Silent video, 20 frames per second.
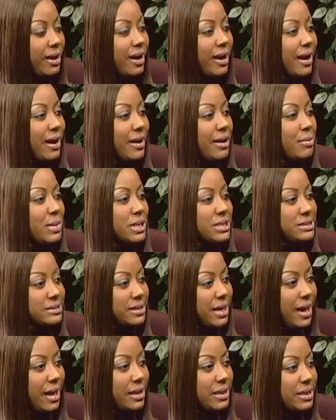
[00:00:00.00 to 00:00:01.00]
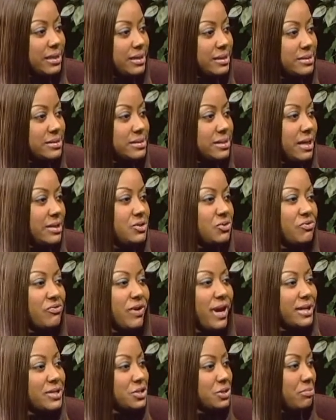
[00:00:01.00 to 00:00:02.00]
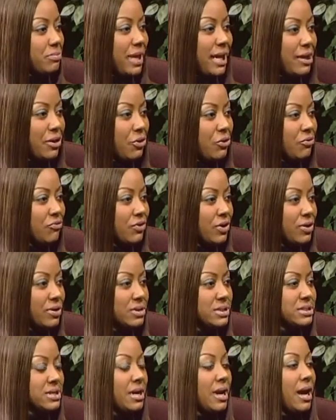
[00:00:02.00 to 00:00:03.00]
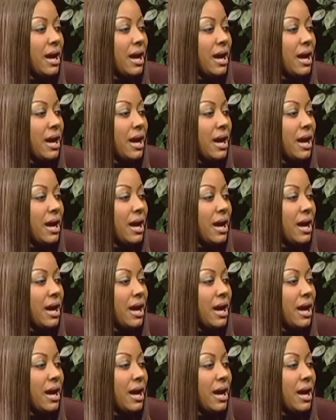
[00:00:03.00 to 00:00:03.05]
I am a stylist, I do fashion makeovers,